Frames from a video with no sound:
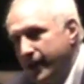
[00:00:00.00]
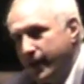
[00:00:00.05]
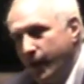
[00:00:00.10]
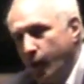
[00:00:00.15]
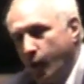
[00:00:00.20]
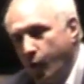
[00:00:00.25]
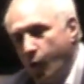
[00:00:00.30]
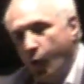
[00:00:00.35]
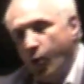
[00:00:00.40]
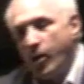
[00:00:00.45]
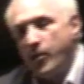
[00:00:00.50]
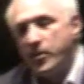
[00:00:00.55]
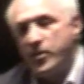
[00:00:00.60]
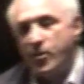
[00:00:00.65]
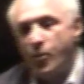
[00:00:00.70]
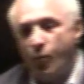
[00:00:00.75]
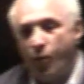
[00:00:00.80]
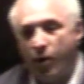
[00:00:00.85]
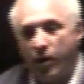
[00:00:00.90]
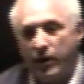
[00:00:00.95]
Get caught up in
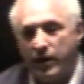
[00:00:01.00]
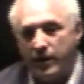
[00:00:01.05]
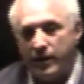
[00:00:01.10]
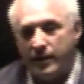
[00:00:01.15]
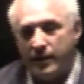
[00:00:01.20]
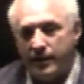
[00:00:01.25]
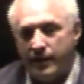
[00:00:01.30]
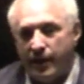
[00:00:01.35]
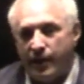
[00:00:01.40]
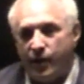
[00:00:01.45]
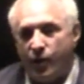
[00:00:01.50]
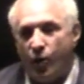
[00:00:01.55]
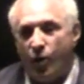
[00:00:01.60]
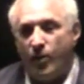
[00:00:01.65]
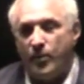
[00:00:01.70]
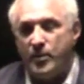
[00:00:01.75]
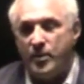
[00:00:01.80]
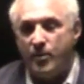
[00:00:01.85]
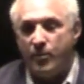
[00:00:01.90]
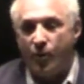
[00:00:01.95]
the wood, get caught
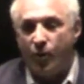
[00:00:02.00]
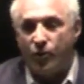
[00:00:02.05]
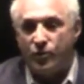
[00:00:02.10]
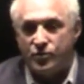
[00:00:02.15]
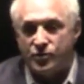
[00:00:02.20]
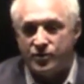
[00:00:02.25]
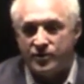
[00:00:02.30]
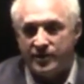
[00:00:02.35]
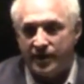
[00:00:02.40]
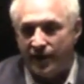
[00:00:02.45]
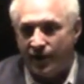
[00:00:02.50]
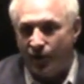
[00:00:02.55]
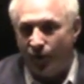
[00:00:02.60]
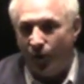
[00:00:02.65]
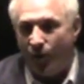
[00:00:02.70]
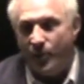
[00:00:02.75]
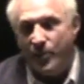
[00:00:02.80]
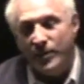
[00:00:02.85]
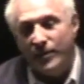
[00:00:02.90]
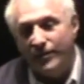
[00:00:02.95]
up in the birch, get
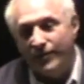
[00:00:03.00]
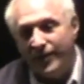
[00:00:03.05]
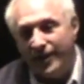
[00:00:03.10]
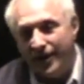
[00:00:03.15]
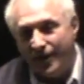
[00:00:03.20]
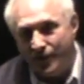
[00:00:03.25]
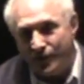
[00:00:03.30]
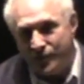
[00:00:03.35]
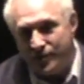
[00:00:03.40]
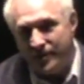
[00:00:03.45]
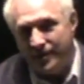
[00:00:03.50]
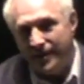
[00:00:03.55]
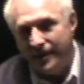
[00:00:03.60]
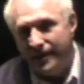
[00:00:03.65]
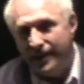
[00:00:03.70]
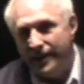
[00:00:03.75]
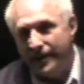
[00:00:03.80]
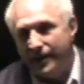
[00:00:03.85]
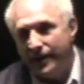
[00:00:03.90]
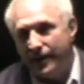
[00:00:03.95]
caught up in the leaves,
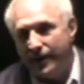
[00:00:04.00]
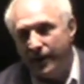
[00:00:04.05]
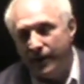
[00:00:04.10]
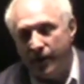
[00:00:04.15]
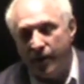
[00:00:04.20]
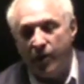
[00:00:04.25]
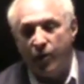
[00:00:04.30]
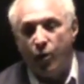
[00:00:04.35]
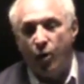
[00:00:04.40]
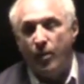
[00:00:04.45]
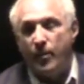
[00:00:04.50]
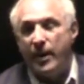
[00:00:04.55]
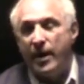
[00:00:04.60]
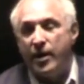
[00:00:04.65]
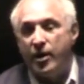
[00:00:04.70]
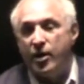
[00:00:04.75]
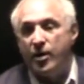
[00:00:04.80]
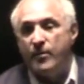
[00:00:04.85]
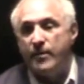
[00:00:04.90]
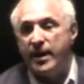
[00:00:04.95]
get caught up in how
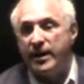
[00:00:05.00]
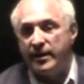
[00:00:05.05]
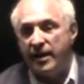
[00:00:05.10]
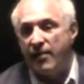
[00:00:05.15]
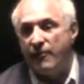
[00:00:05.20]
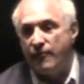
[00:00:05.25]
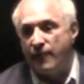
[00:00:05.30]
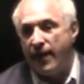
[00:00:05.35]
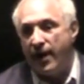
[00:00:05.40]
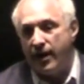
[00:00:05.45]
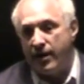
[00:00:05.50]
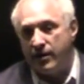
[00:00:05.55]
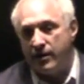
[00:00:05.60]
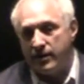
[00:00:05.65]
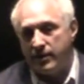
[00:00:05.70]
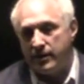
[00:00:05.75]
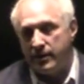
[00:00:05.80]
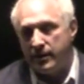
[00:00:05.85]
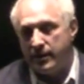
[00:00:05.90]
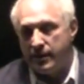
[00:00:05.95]
you're going to make that fire.
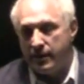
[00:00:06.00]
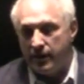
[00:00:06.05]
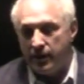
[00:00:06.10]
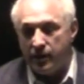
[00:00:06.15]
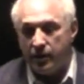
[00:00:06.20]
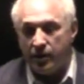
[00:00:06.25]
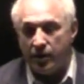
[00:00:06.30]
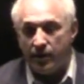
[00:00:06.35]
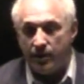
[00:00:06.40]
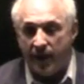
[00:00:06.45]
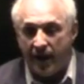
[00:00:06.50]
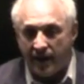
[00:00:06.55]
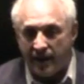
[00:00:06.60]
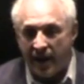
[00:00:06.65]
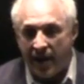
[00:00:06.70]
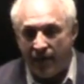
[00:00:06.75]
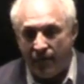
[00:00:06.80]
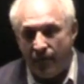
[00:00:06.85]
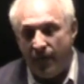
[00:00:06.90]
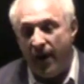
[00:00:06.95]
And you're going to make
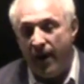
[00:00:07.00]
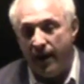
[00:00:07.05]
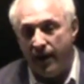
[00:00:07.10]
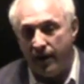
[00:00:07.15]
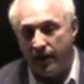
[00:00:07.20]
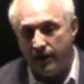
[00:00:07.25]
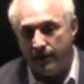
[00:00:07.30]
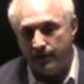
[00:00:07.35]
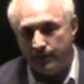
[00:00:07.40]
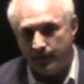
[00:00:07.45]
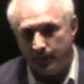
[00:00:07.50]
that fire,